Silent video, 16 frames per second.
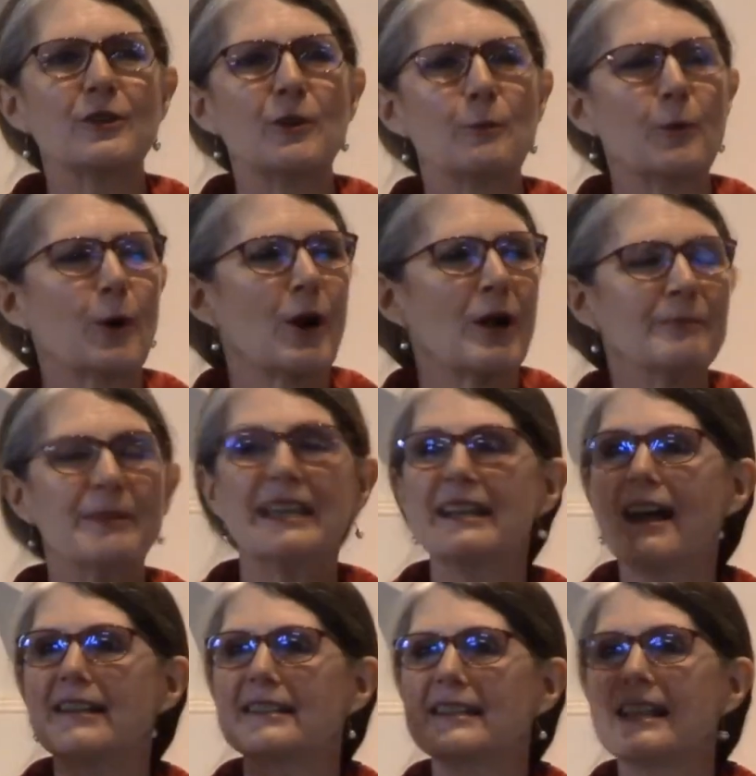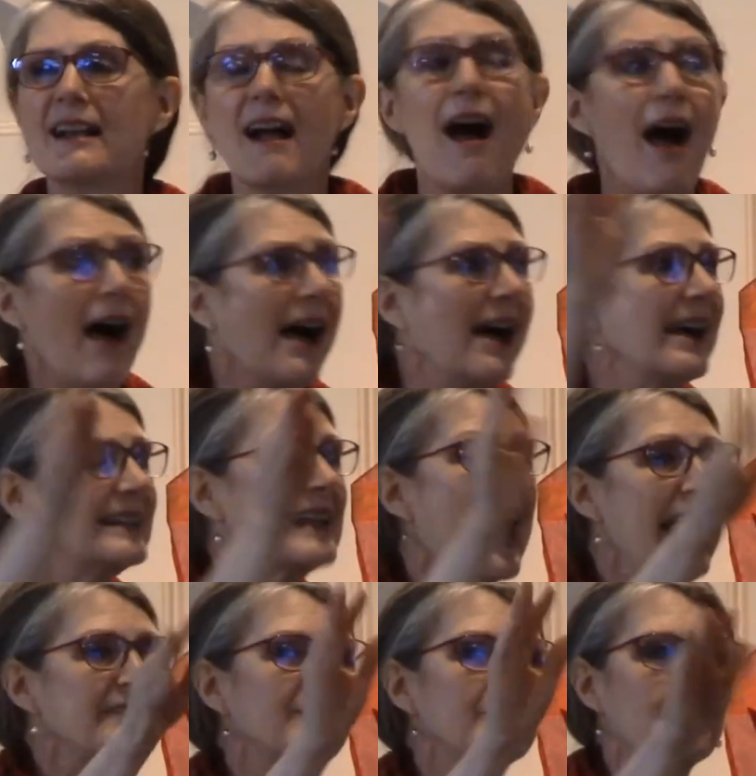world, because God
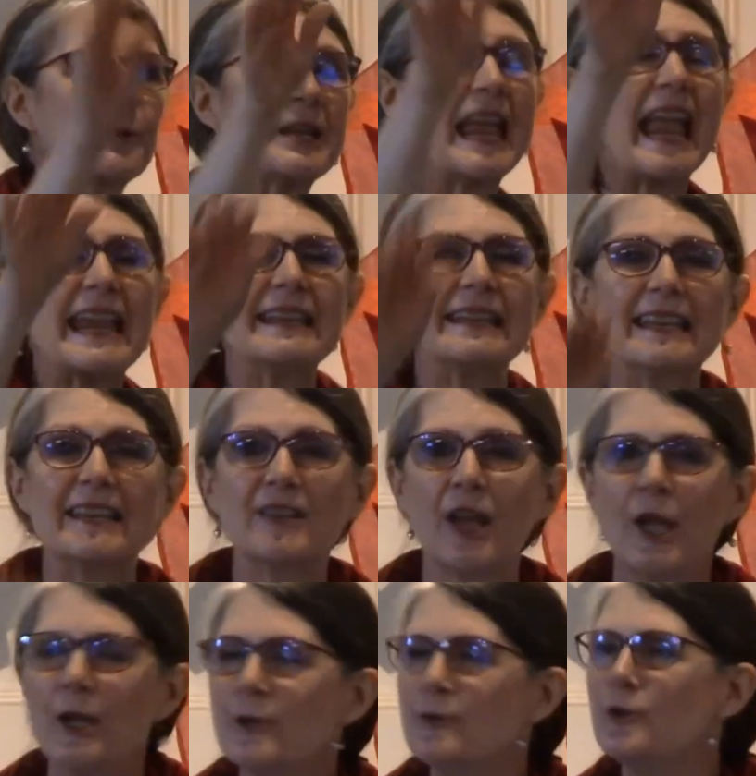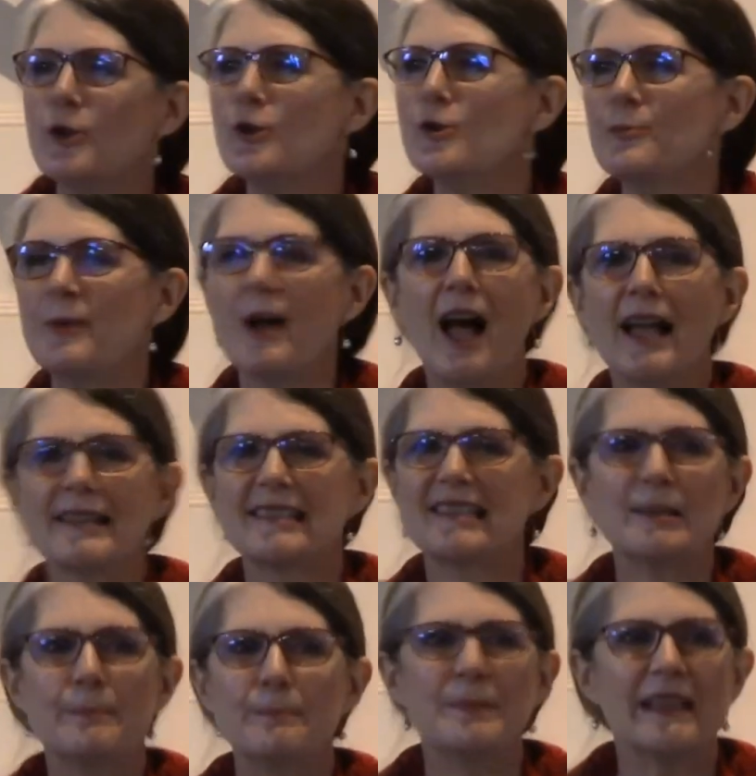has created new
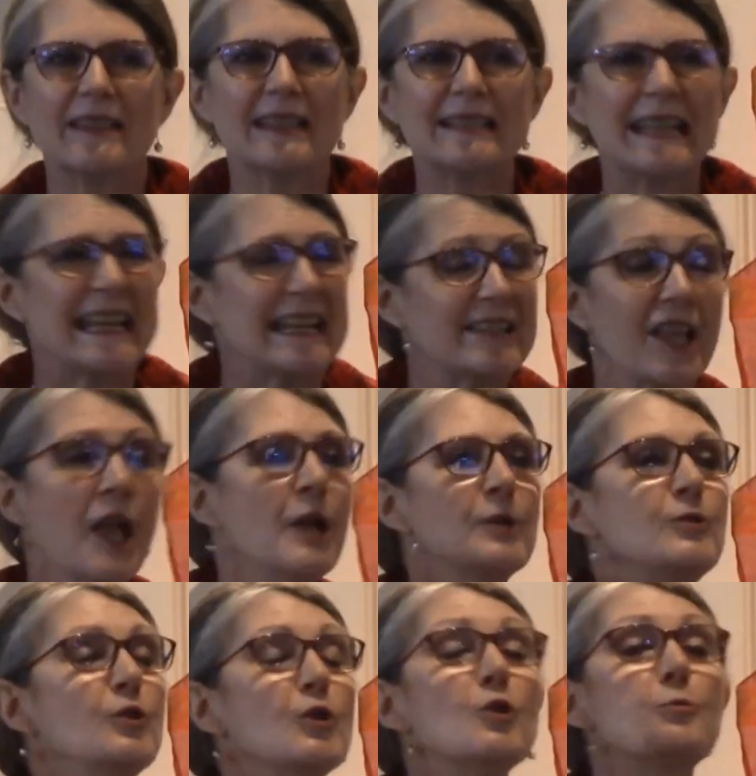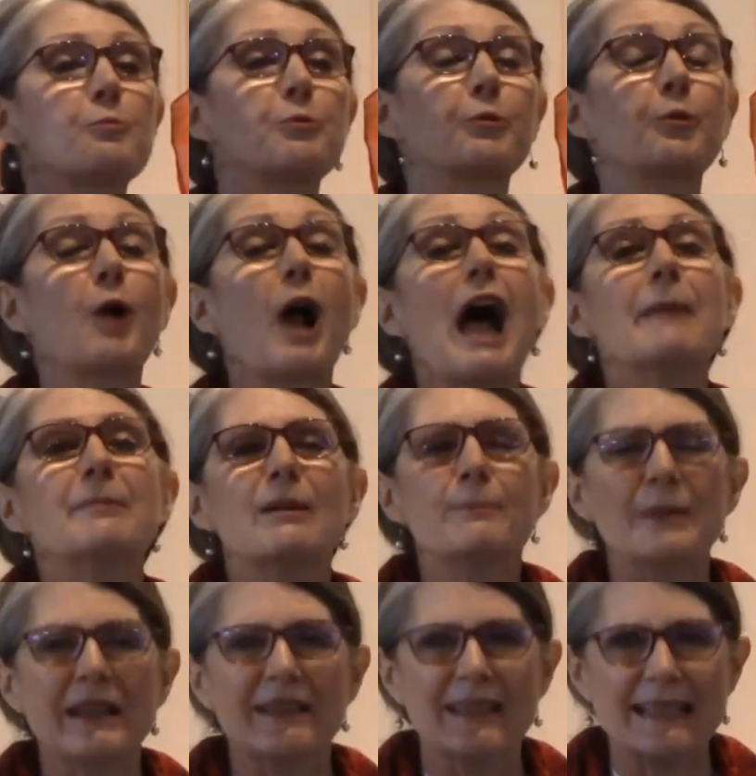possibilities, new
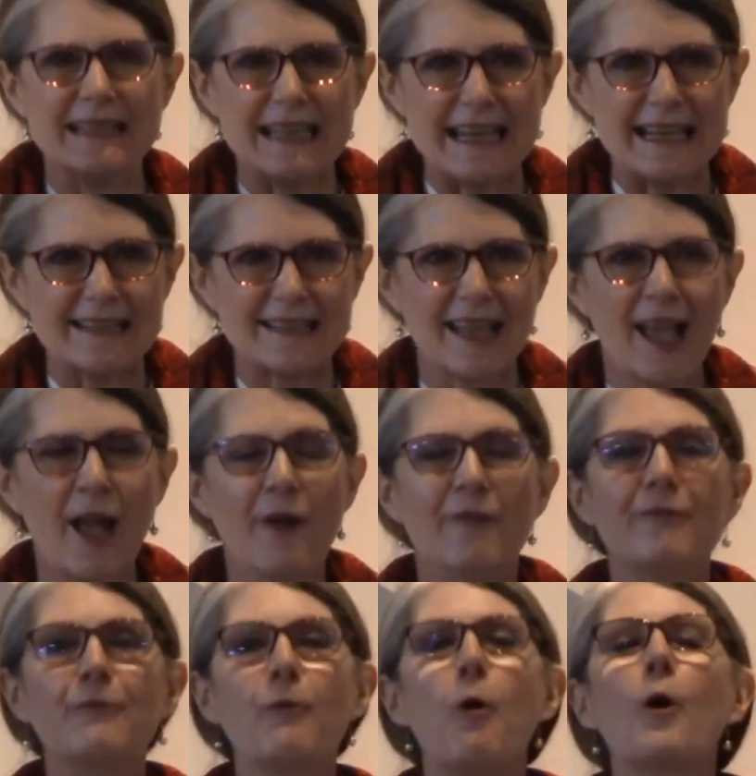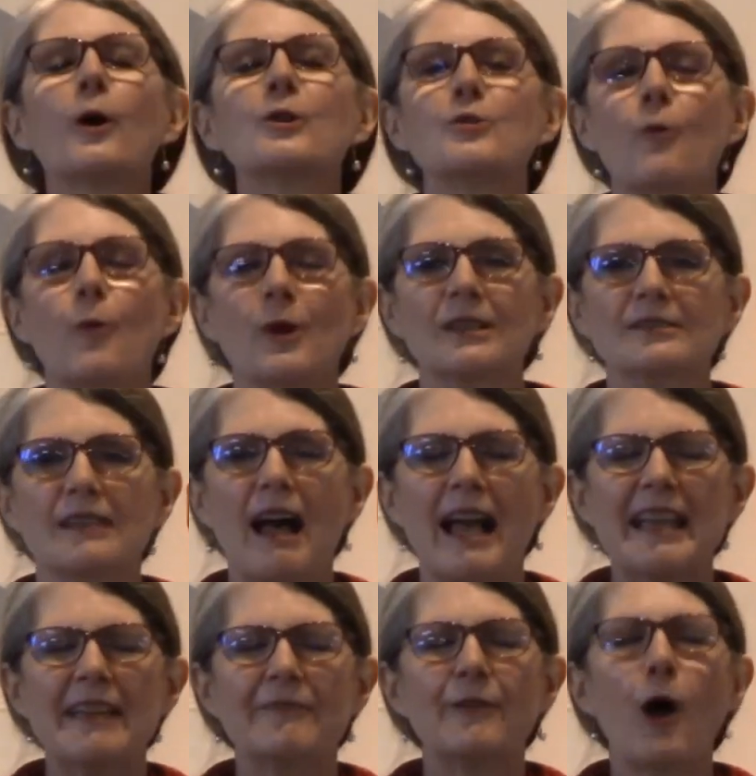probabilities for your
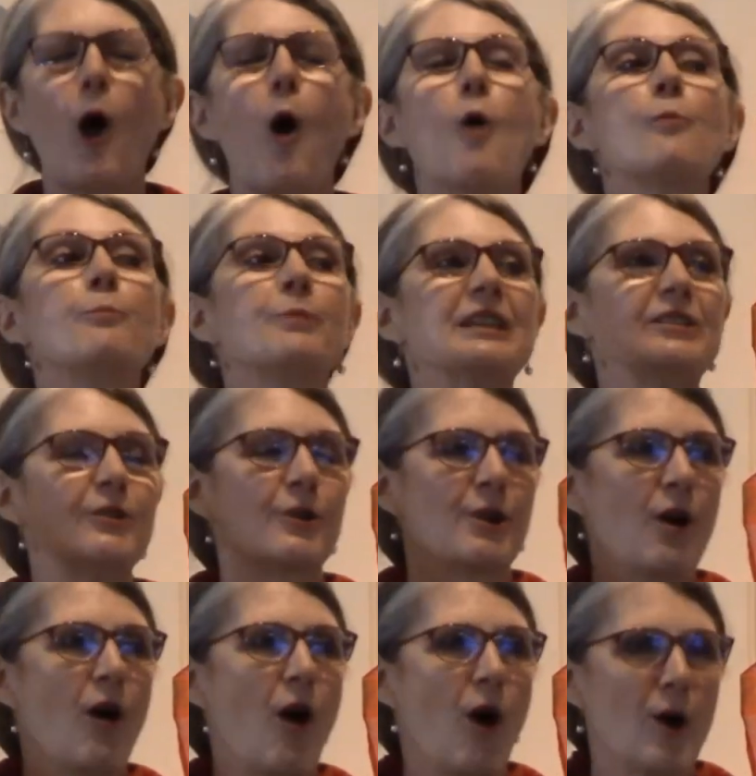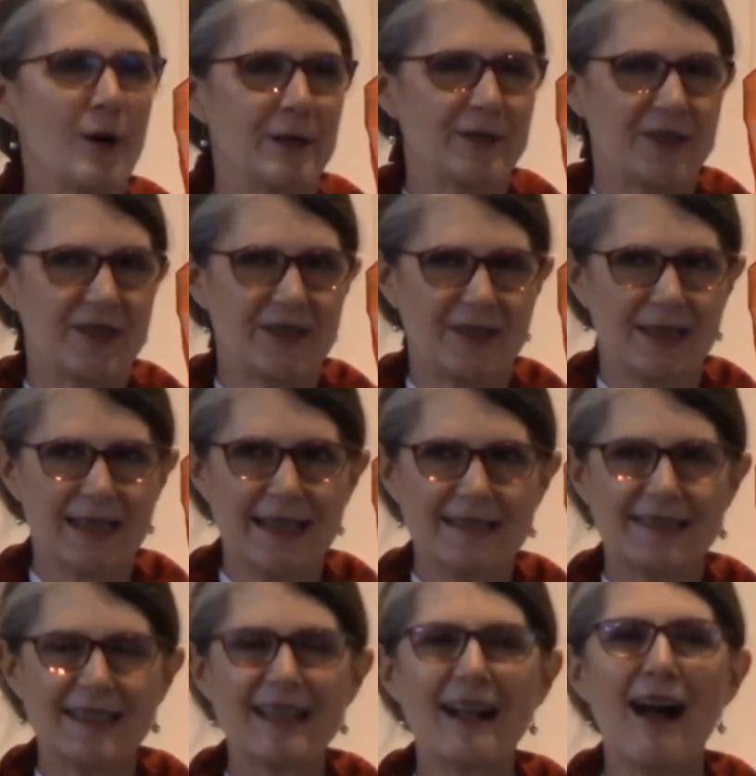life. Open your hearts
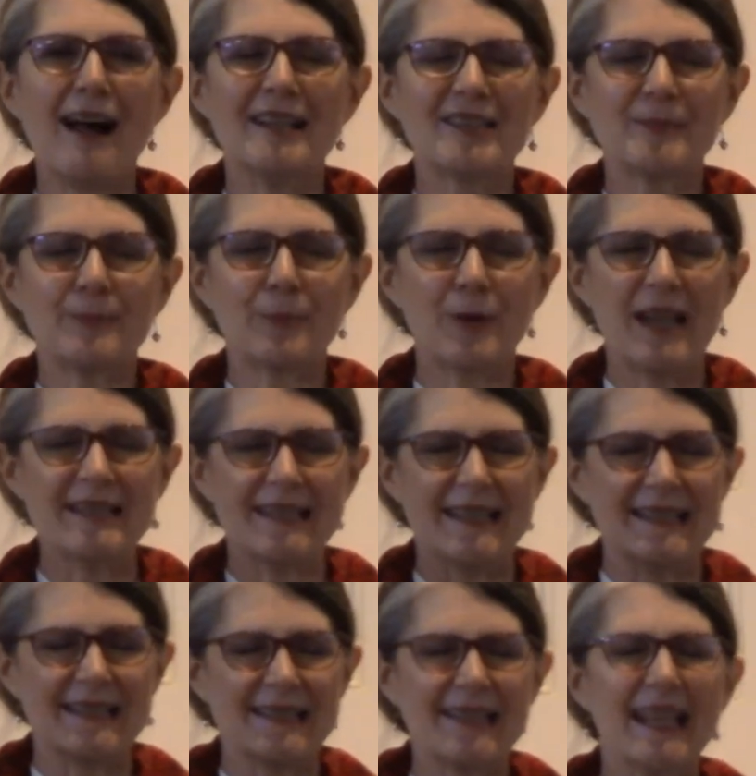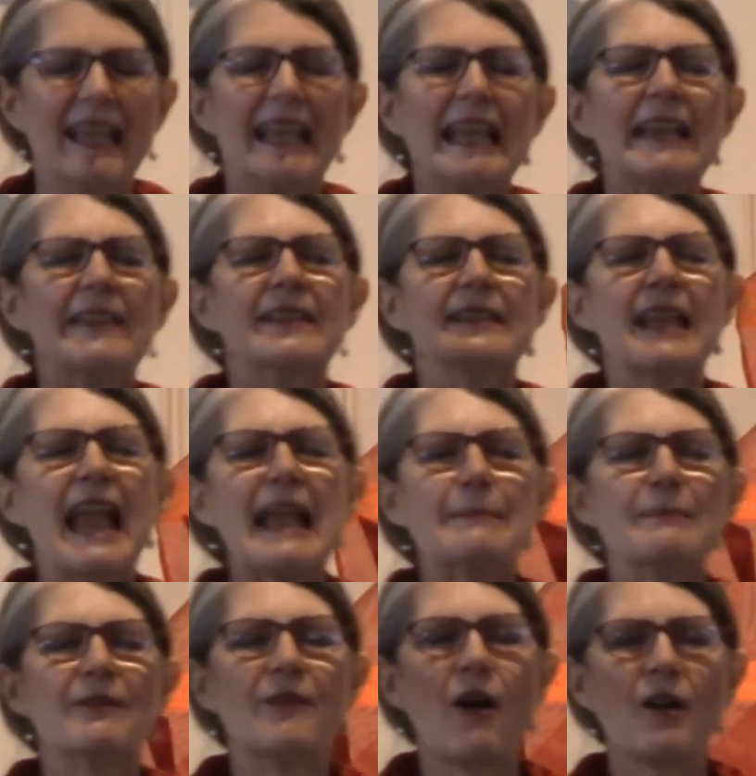to God's presence. In the
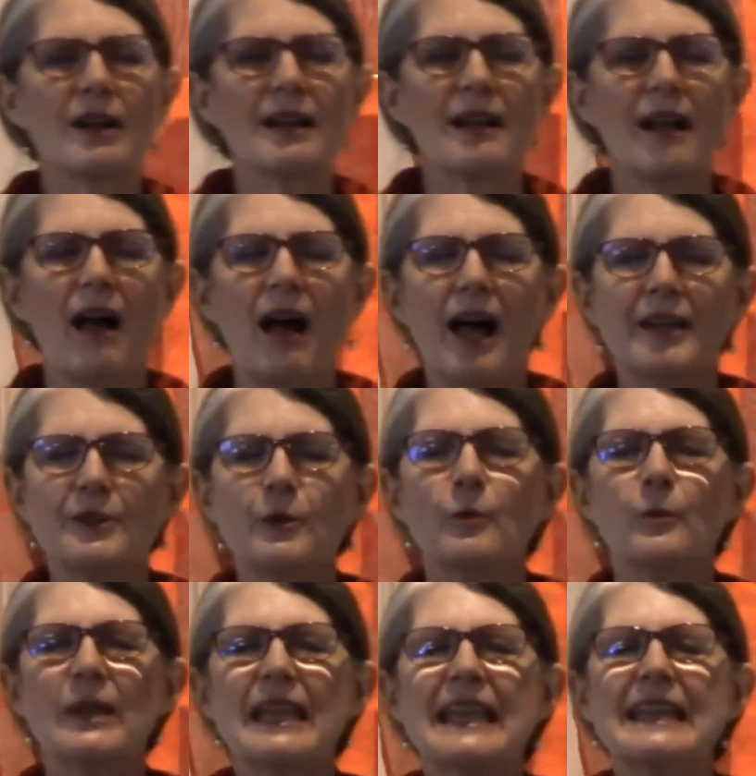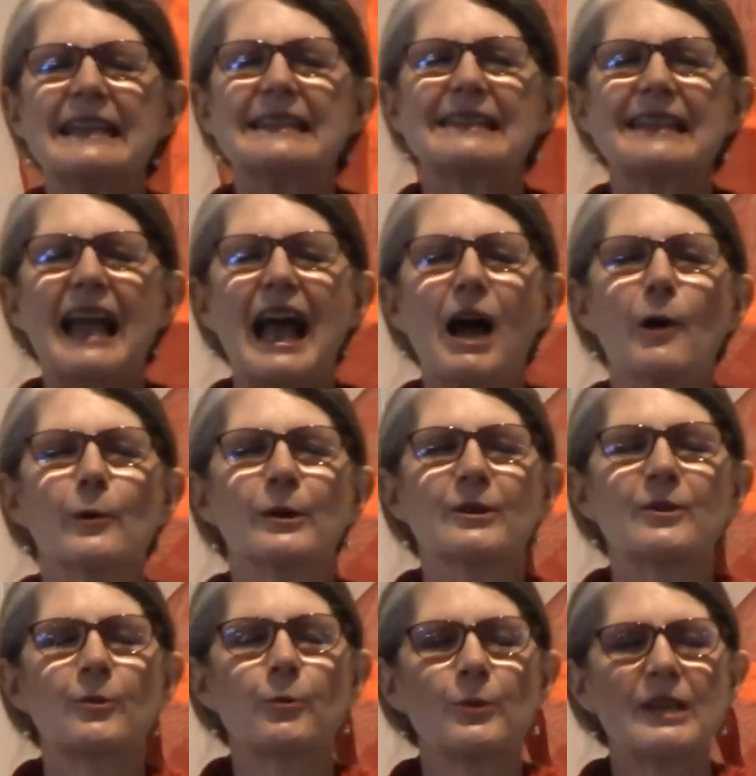name of our God, who is our
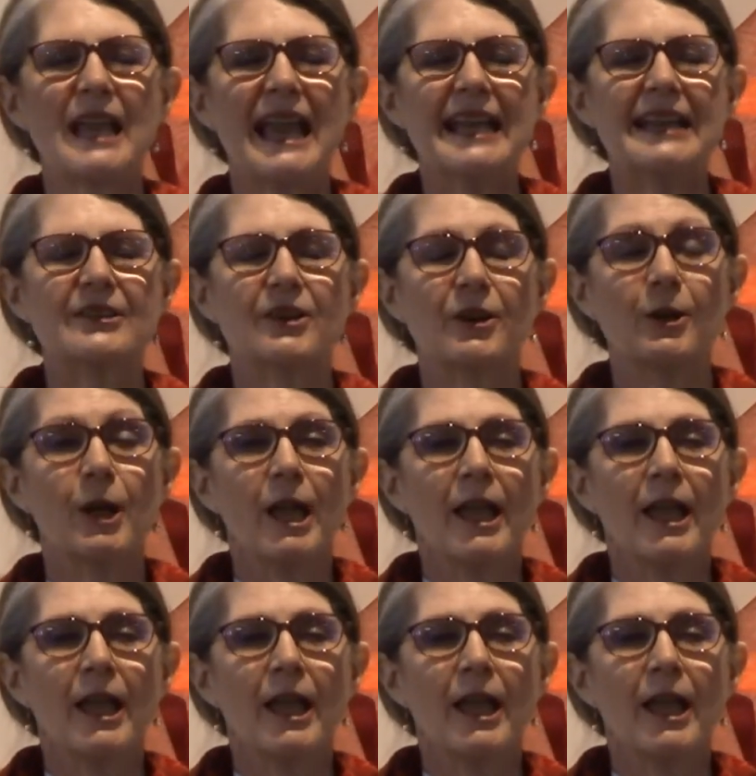Creator,